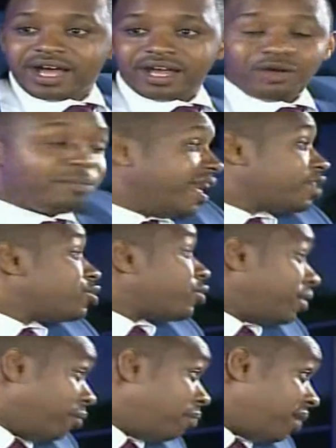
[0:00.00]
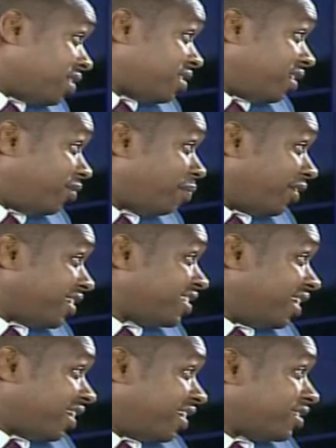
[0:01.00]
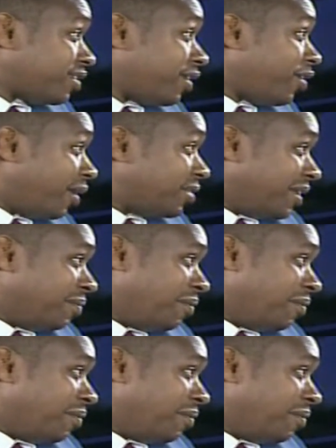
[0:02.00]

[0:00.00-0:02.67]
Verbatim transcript: Mm. Uh, but next week in Mombasa, we're protesting against corruption in